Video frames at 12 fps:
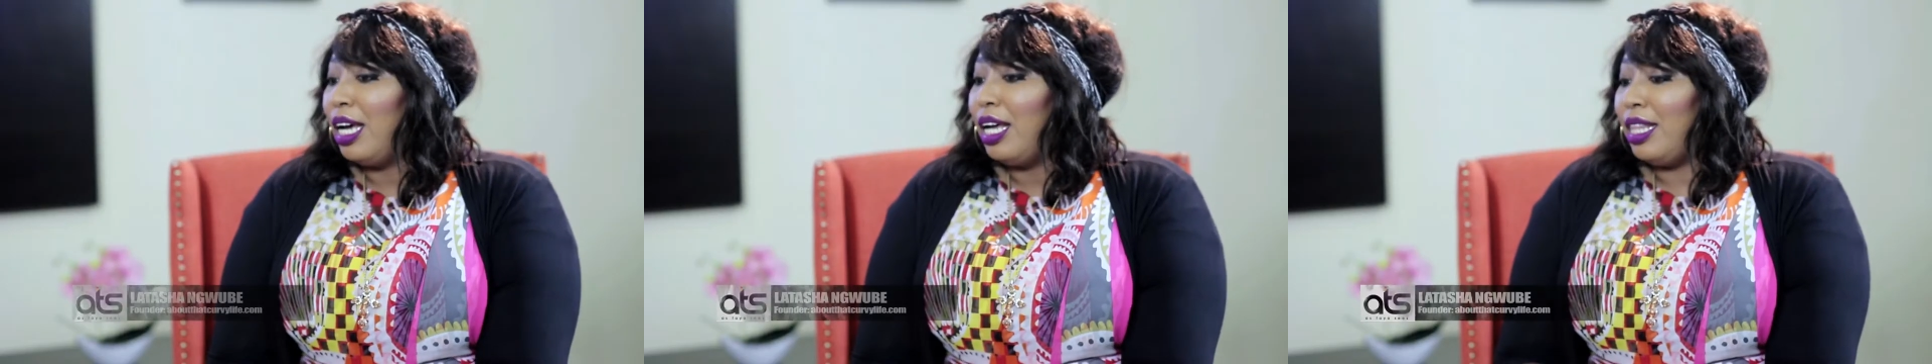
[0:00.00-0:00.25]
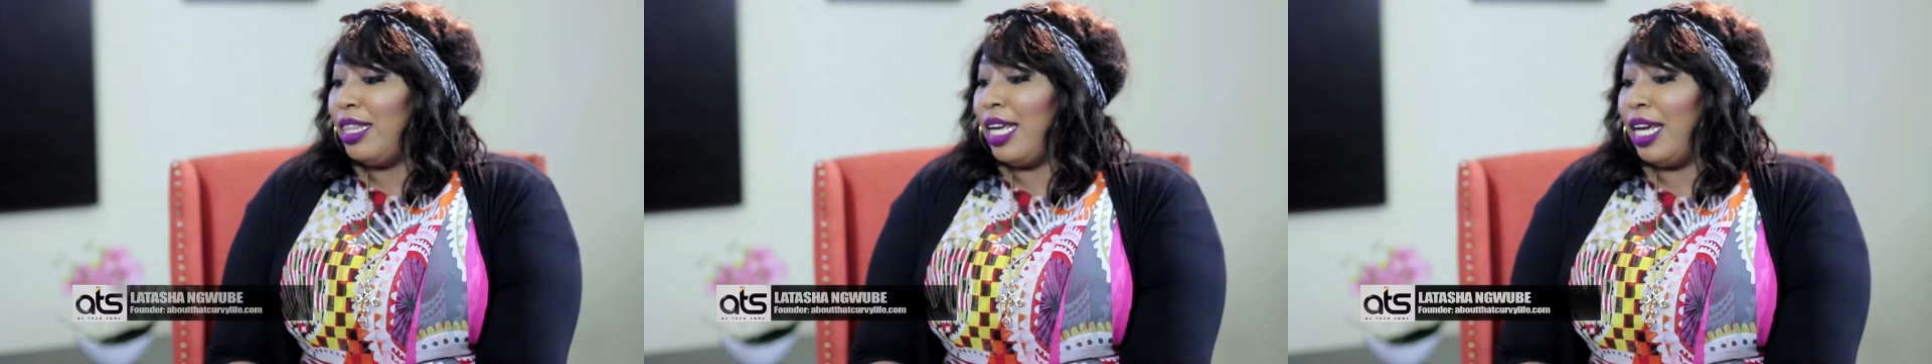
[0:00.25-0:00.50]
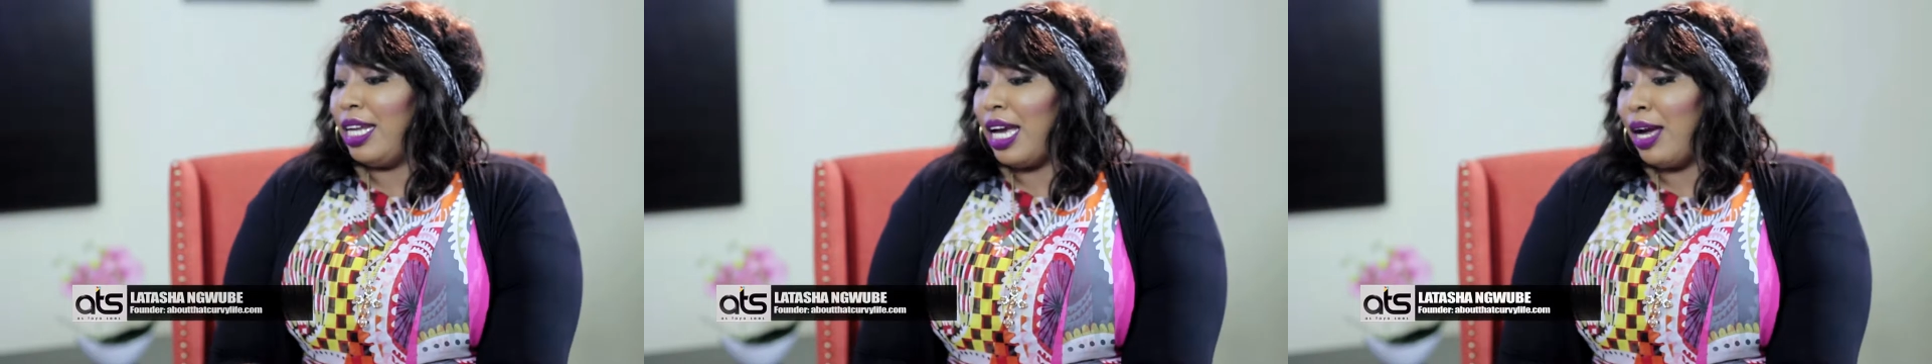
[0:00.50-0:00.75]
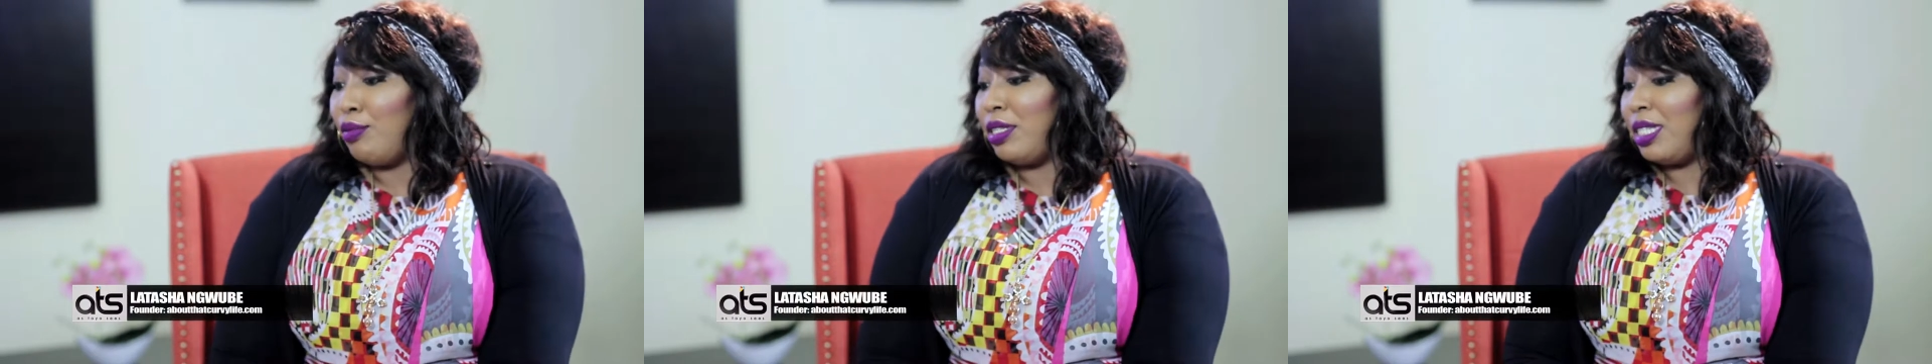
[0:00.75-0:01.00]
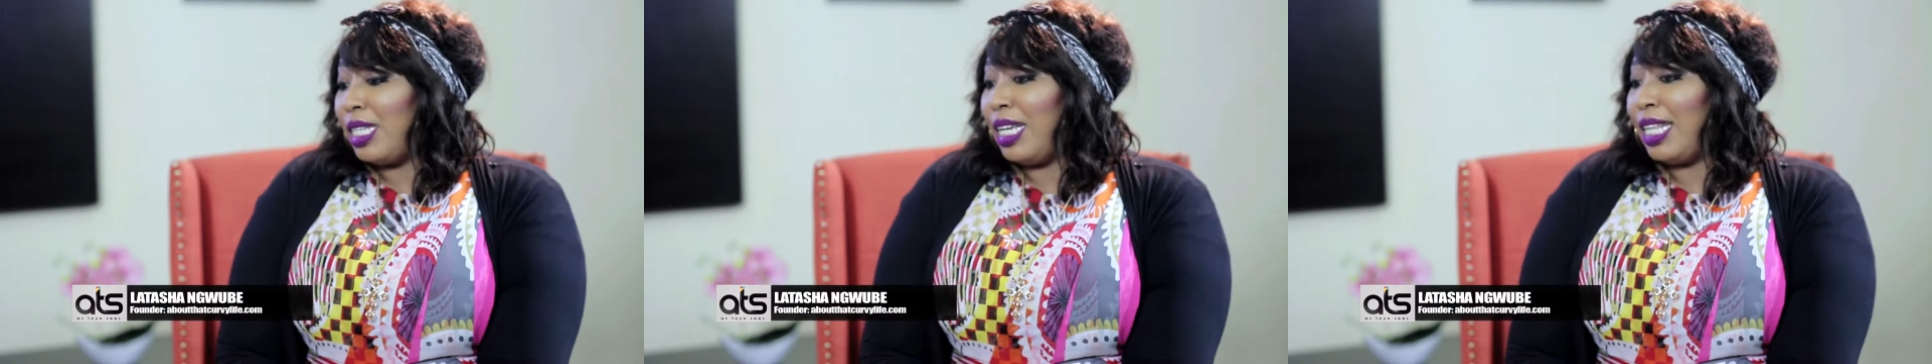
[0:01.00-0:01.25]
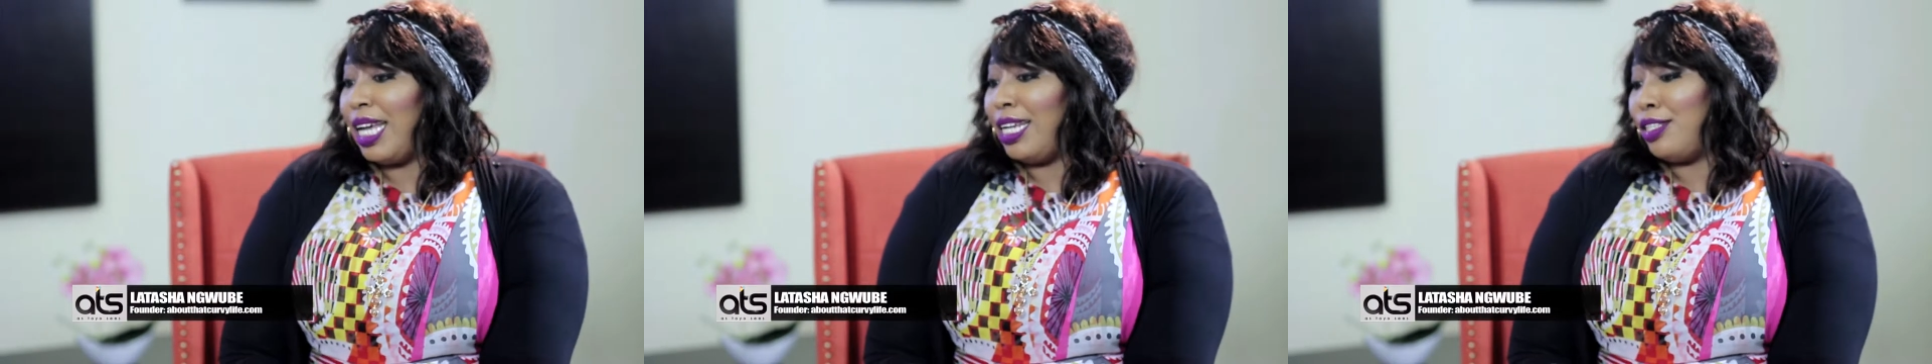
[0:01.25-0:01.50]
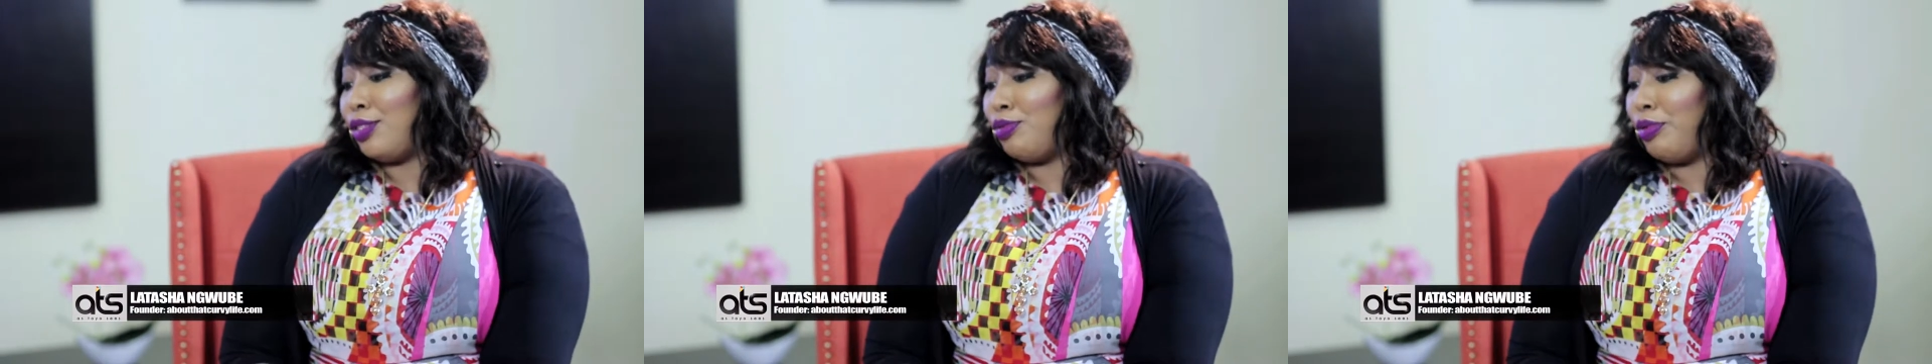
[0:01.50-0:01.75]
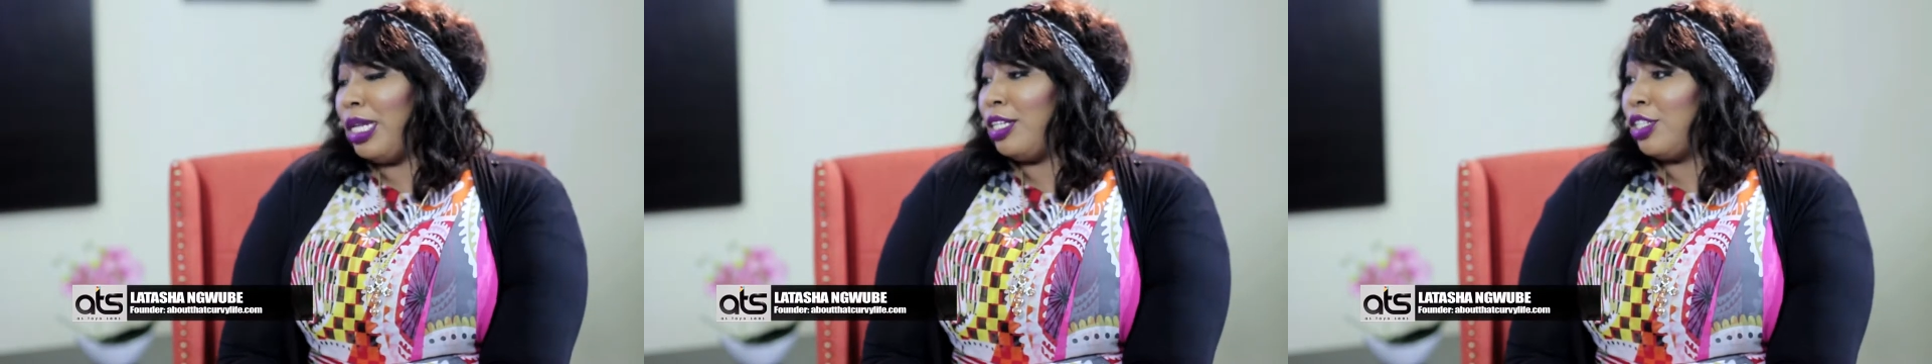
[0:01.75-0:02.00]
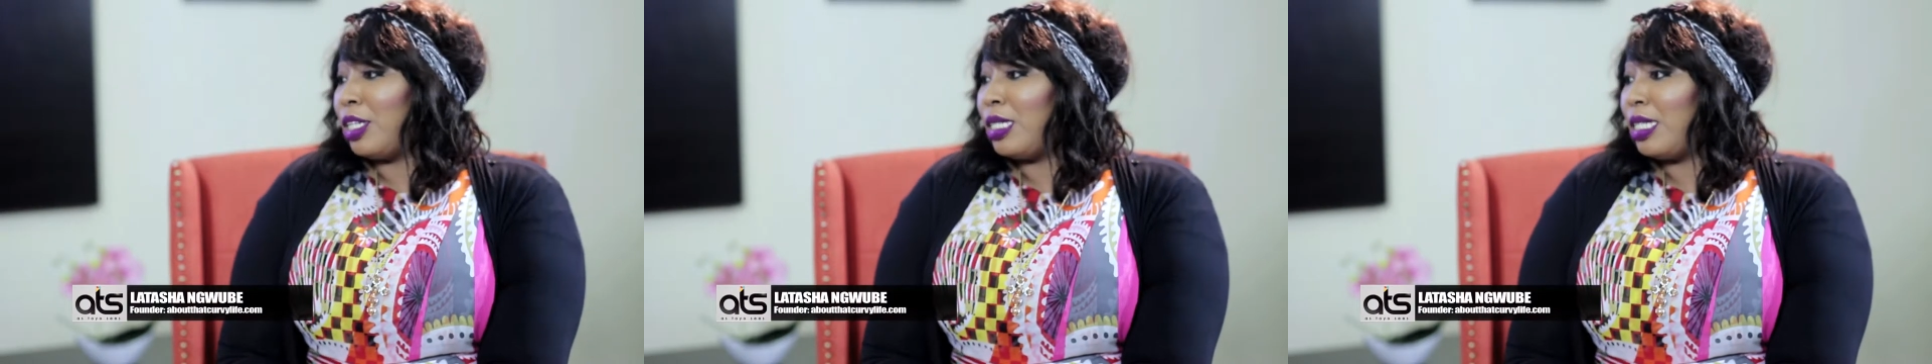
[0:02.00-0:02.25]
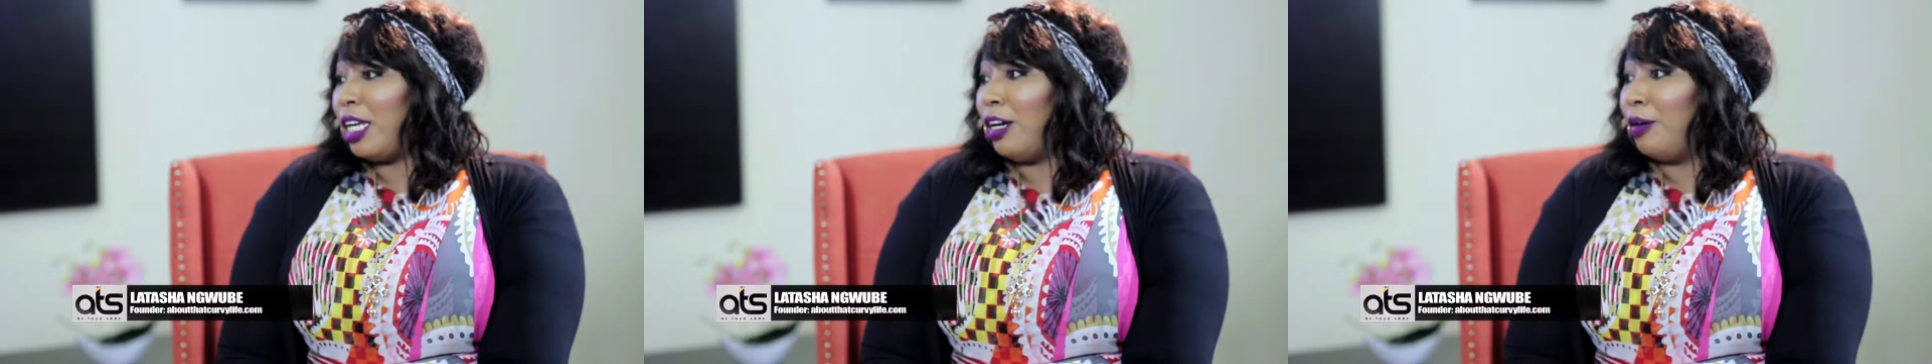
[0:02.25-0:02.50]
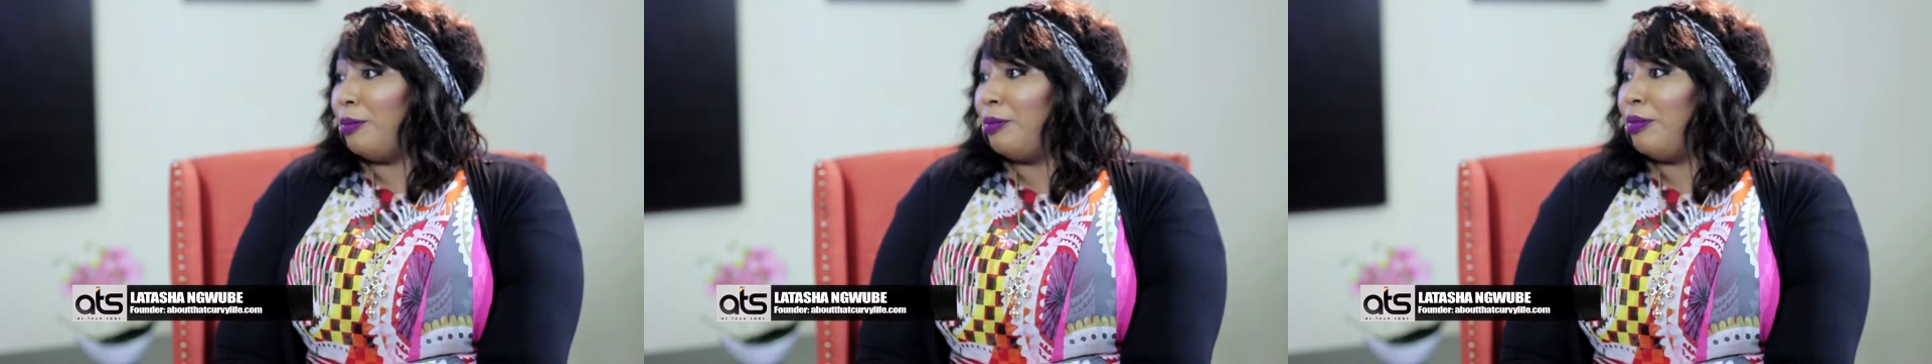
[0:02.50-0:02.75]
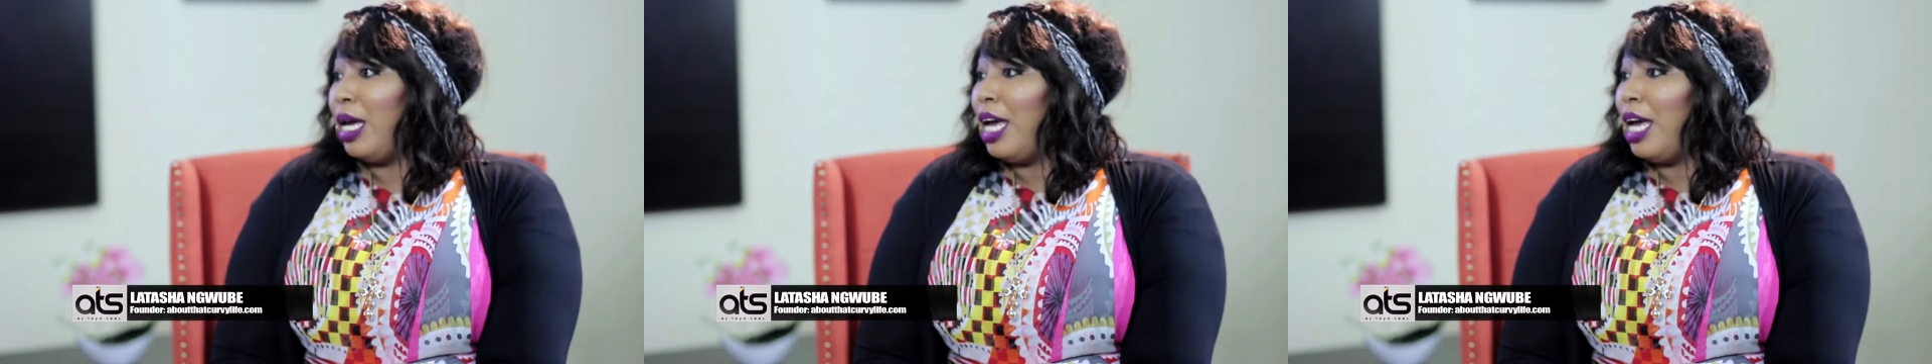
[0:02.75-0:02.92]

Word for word: then I would say that it's really just um,